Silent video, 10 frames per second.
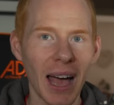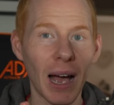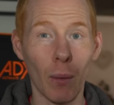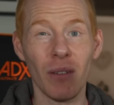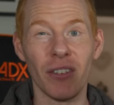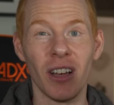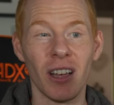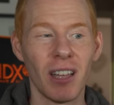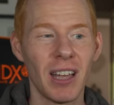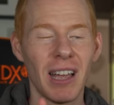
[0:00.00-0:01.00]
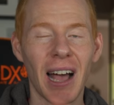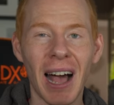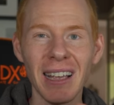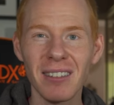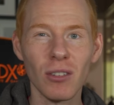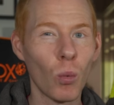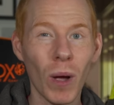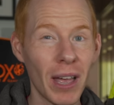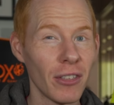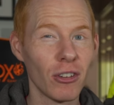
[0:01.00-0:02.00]
However, I still
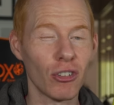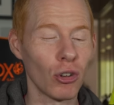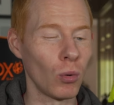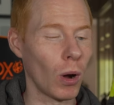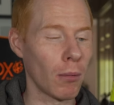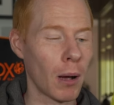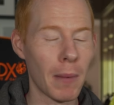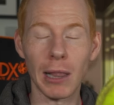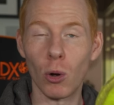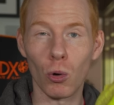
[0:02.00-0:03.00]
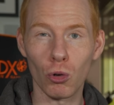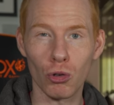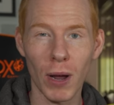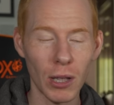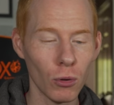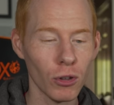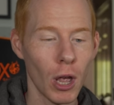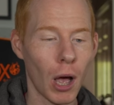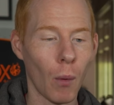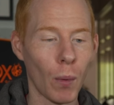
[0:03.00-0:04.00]
wear this shoe around my local trails
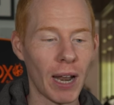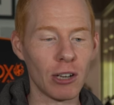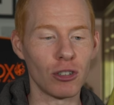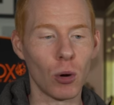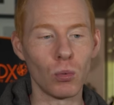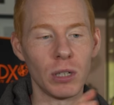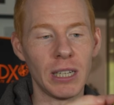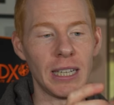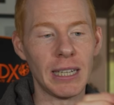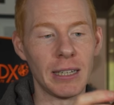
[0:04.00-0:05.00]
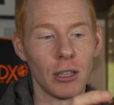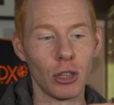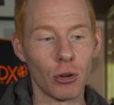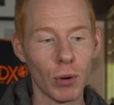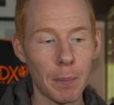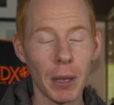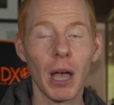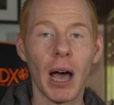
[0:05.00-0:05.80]
and when I don't need the grip